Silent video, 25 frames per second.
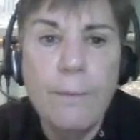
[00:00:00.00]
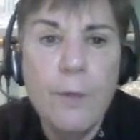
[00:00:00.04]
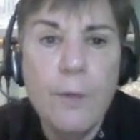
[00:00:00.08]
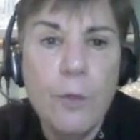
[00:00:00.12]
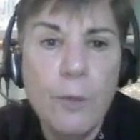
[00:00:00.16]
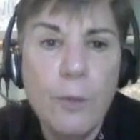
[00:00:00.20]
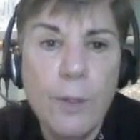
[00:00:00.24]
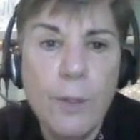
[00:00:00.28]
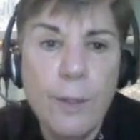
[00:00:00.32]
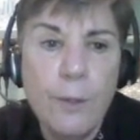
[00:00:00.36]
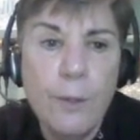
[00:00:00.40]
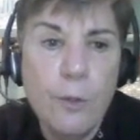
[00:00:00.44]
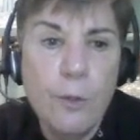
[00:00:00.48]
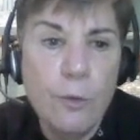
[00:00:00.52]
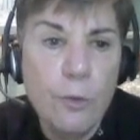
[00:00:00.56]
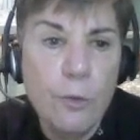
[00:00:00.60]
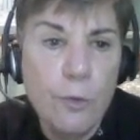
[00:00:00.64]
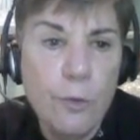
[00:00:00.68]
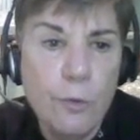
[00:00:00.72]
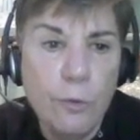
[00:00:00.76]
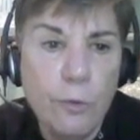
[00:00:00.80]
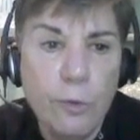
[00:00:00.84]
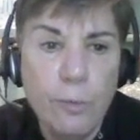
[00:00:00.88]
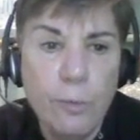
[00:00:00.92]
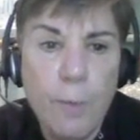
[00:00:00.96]
you can use
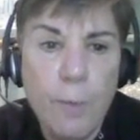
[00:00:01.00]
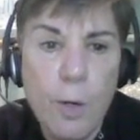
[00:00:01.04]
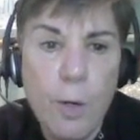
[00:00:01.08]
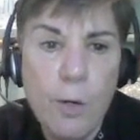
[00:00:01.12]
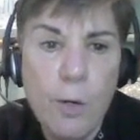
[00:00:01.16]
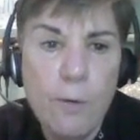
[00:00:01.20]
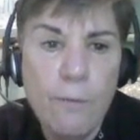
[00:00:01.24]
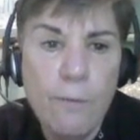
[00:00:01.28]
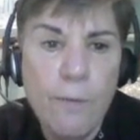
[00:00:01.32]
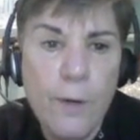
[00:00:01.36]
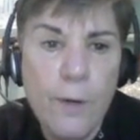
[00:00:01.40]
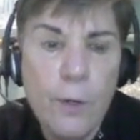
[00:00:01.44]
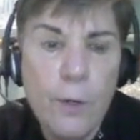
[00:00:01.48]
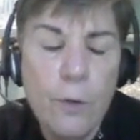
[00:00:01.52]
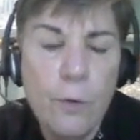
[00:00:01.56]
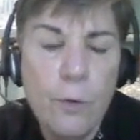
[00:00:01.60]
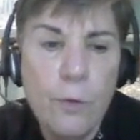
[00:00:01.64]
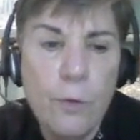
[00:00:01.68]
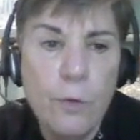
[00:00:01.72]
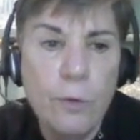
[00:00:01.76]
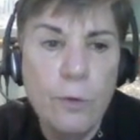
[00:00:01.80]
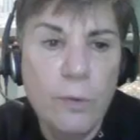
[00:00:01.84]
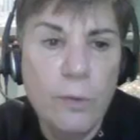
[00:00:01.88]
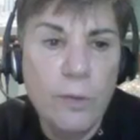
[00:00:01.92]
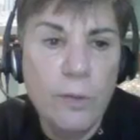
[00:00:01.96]
your
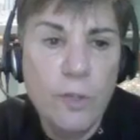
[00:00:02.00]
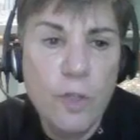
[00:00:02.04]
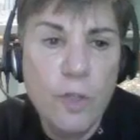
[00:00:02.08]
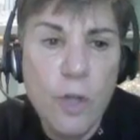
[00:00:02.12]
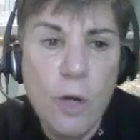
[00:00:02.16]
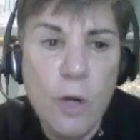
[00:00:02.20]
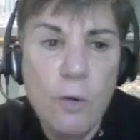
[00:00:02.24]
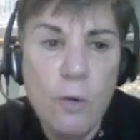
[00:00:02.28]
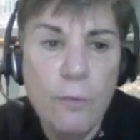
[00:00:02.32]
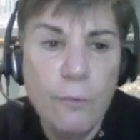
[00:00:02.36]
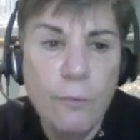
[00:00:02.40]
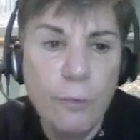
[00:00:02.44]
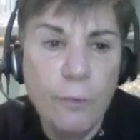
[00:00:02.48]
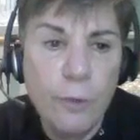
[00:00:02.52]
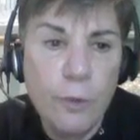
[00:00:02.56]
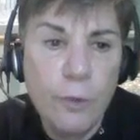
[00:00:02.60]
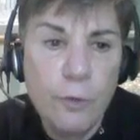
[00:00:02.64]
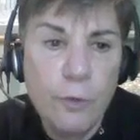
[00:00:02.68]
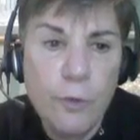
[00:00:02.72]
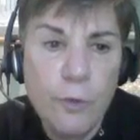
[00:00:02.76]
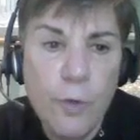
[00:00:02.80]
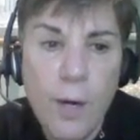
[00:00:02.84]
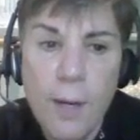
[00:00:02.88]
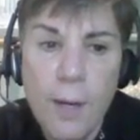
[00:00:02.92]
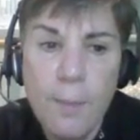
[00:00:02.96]
smartphone, use a shelf for
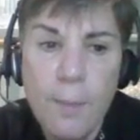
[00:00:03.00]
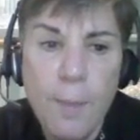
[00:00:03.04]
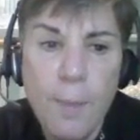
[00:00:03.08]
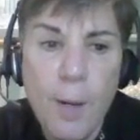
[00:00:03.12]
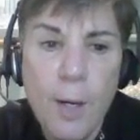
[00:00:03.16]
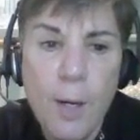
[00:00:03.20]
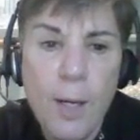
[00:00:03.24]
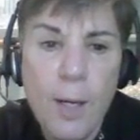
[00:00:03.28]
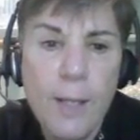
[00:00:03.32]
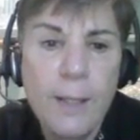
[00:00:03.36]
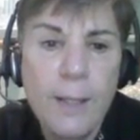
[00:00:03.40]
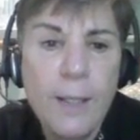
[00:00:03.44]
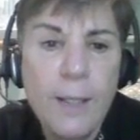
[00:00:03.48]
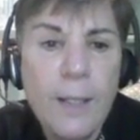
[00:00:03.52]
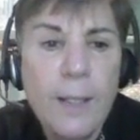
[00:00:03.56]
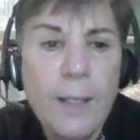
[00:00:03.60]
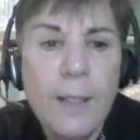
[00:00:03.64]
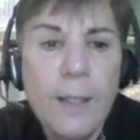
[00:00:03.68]
your tripod,